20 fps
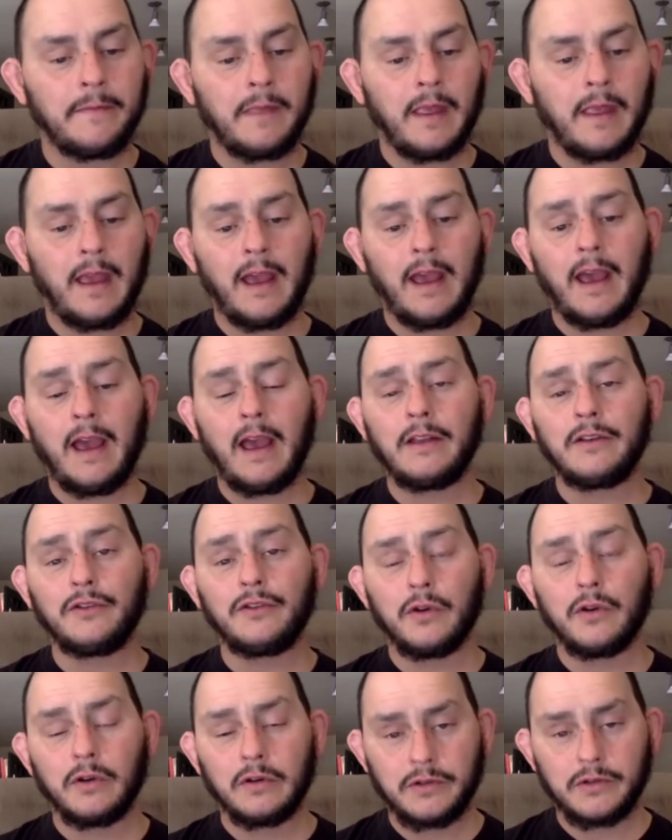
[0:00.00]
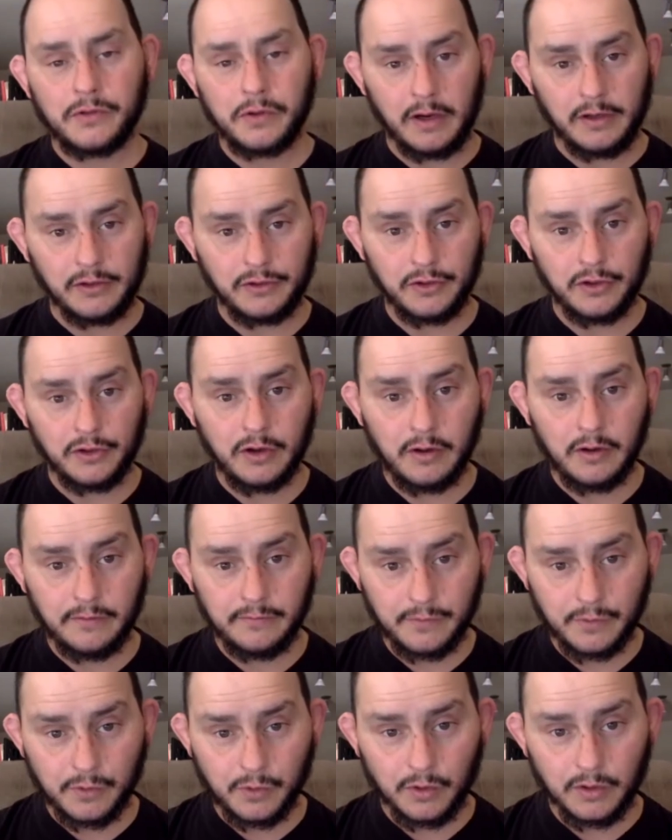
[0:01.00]
And your treasure, of
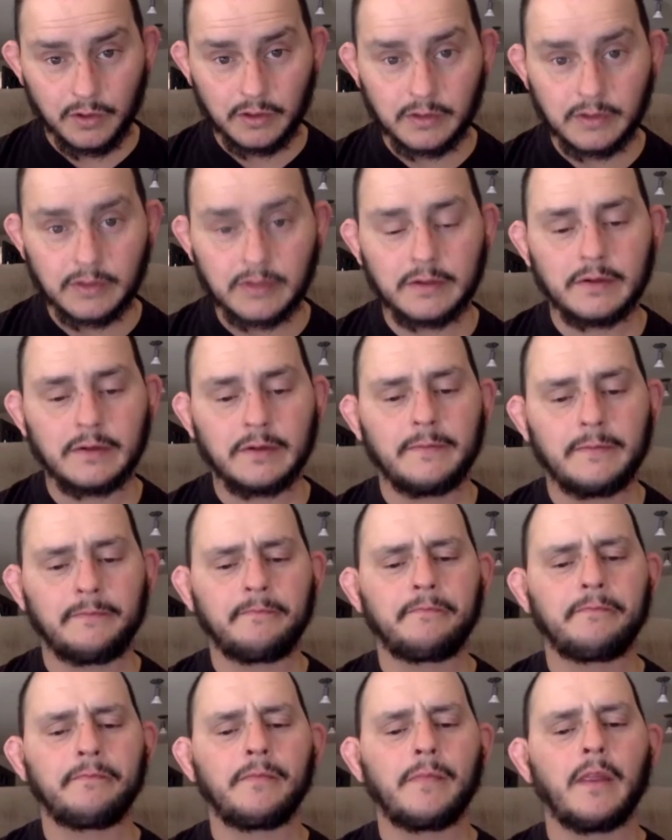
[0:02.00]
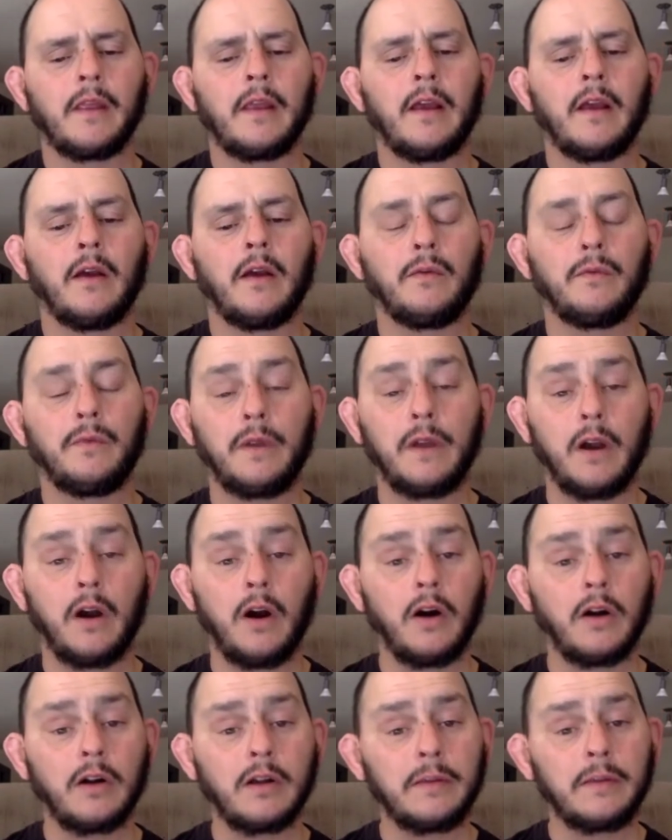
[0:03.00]
course. We
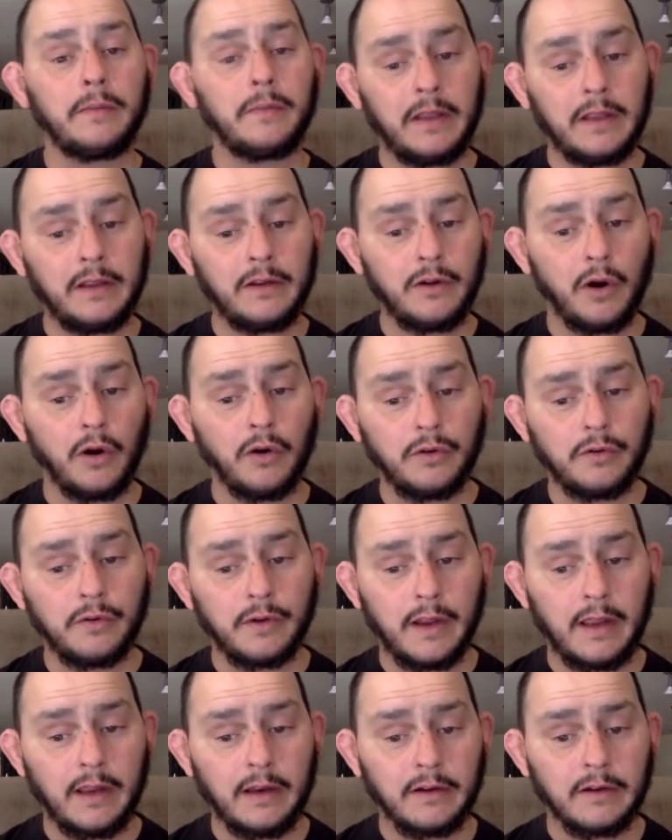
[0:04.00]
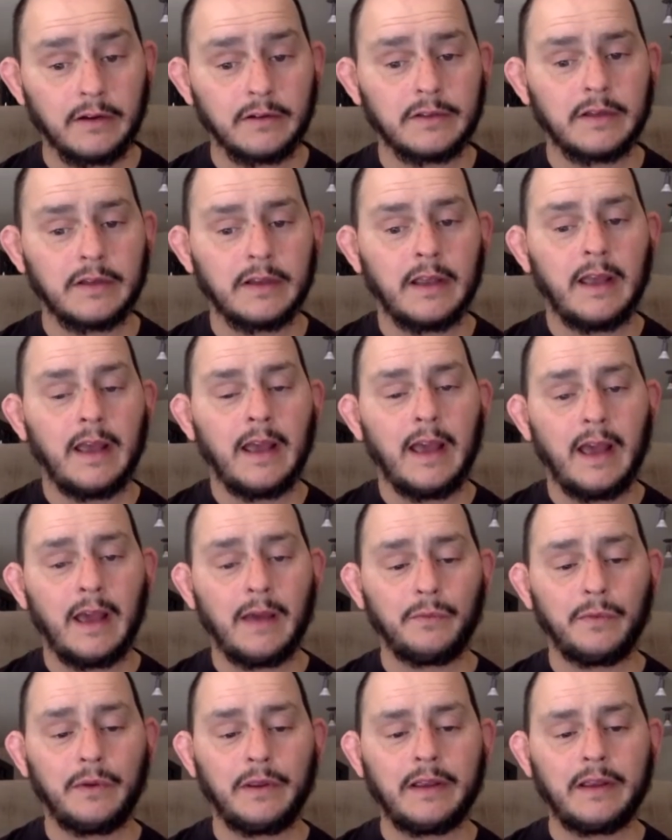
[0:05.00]
all can be co-creators,
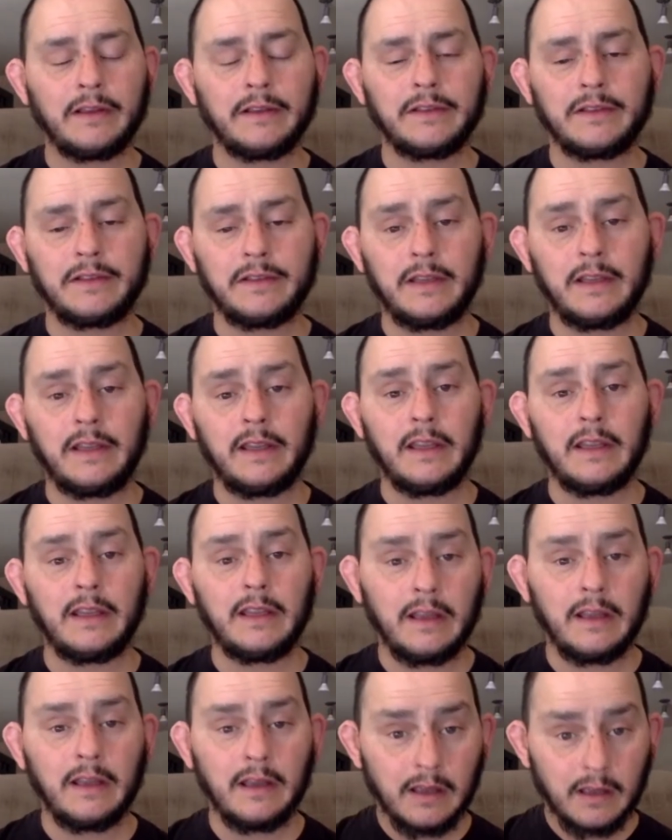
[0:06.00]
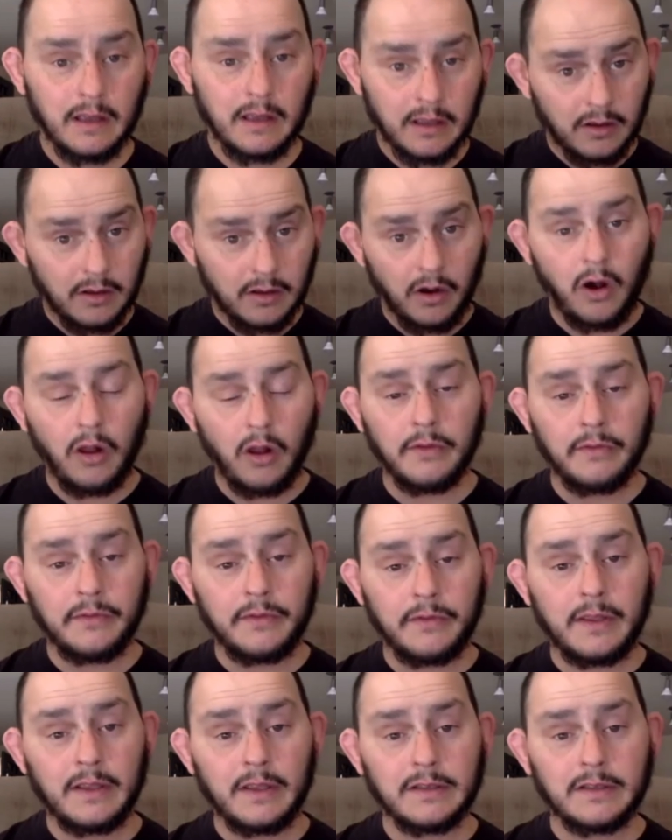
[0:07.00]
and we can see all of
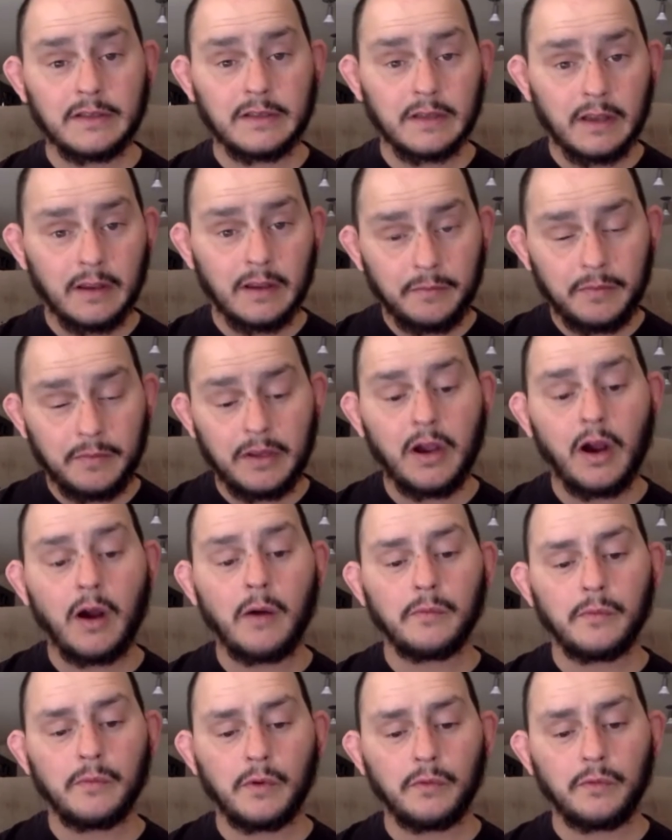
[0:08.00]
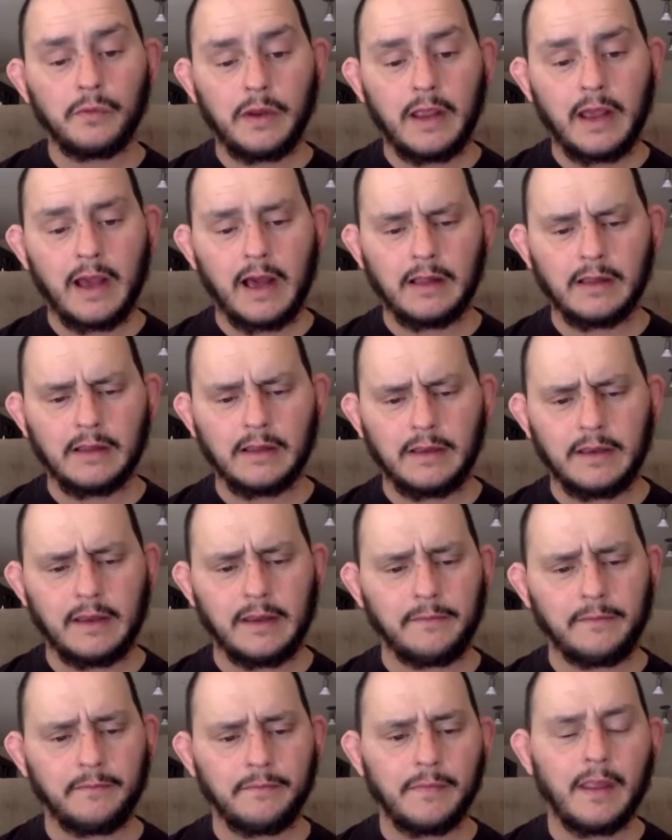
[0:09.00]
this become reality.
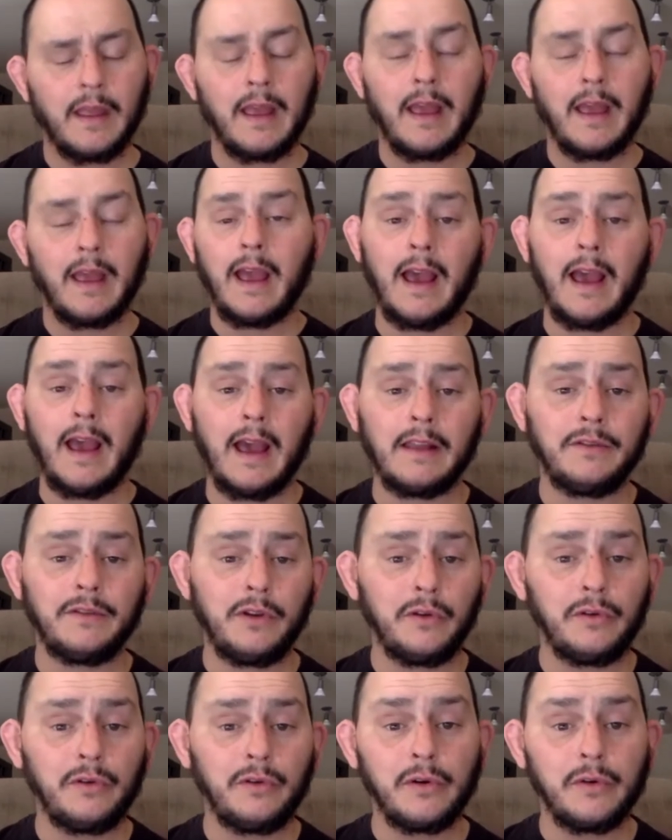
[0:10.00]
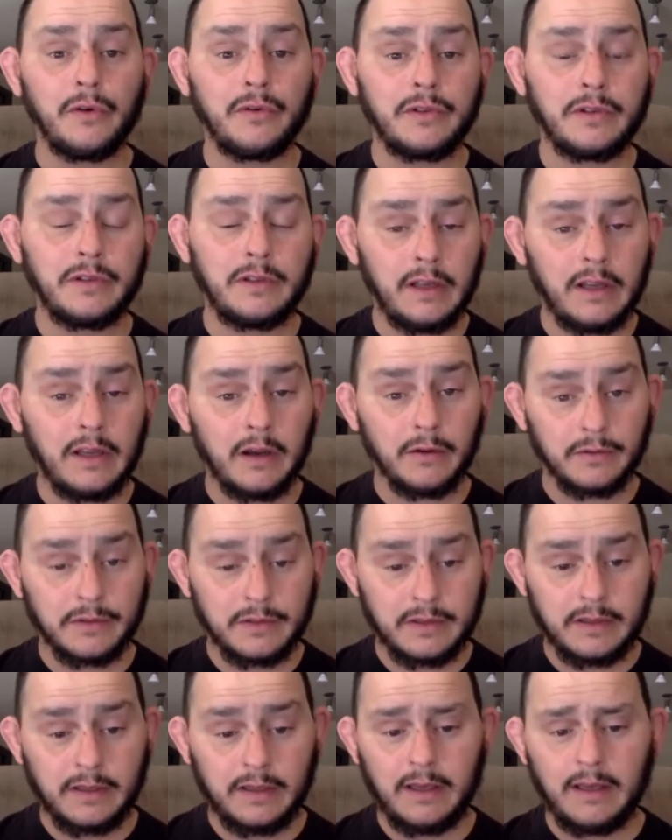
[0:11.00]
And
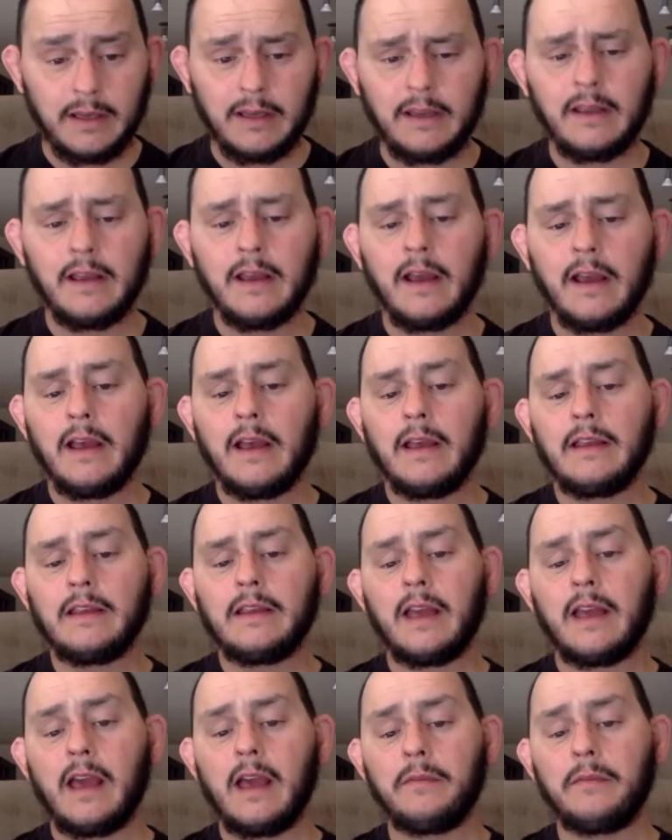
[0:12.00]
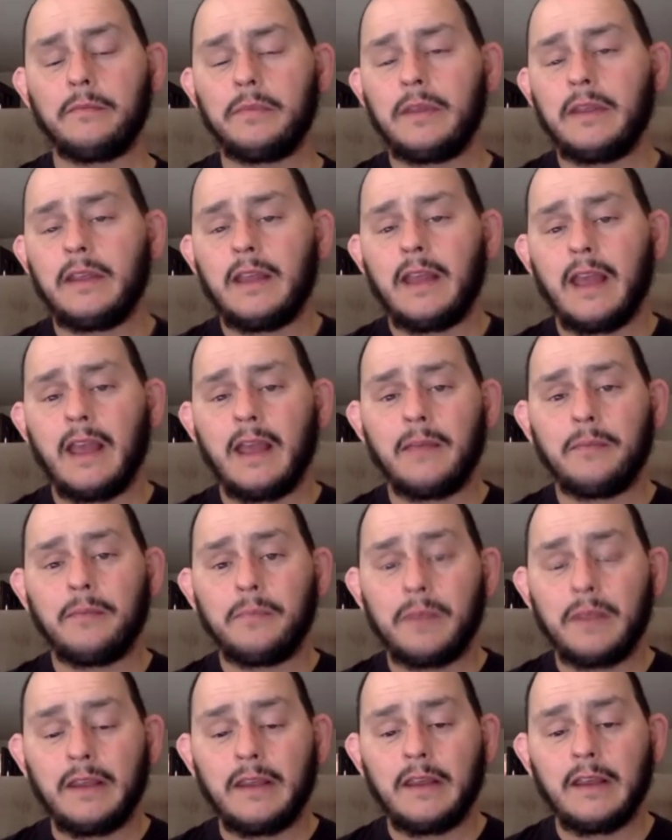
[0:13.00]
UUCOC can be a
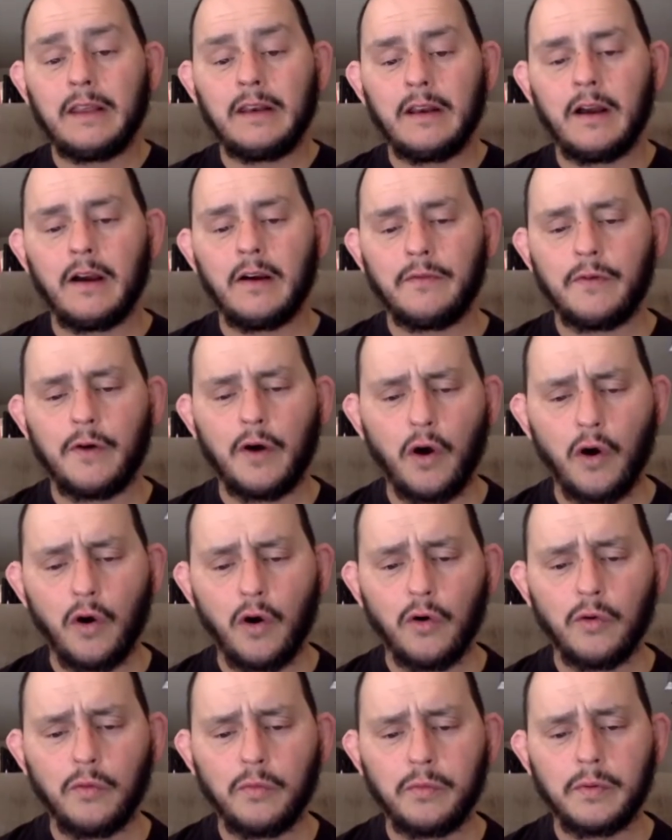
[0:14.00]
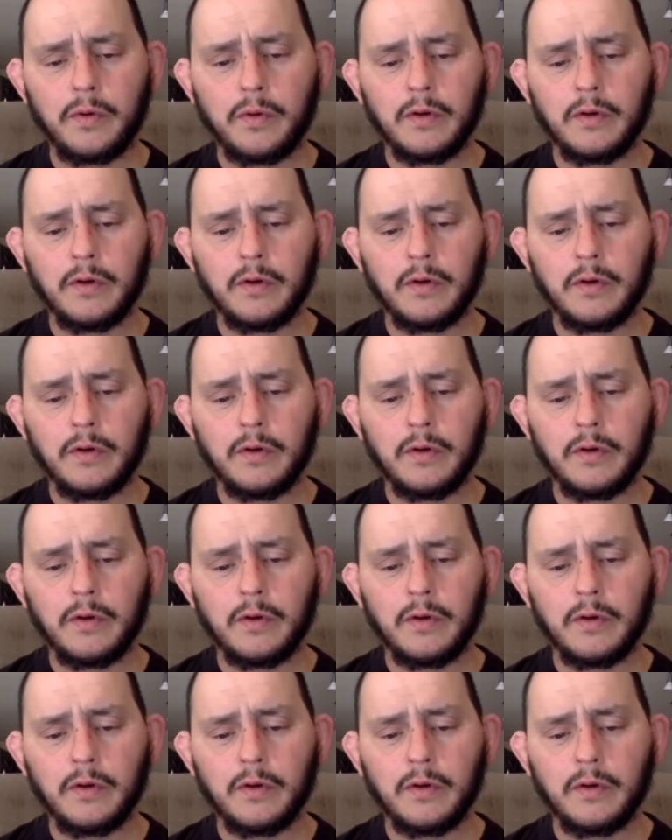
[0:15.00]
beacon of hope